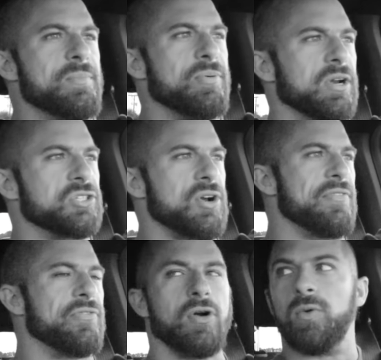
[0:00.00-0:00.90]
Pretty
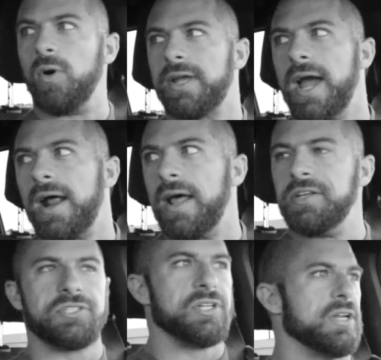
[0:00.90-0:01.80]
straightforward workout. I
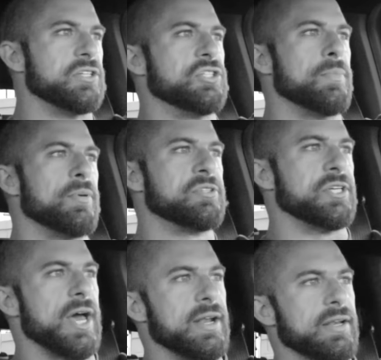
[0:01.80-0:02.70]
just did a
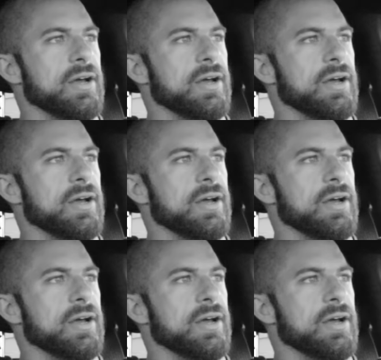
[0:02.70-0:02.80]
superset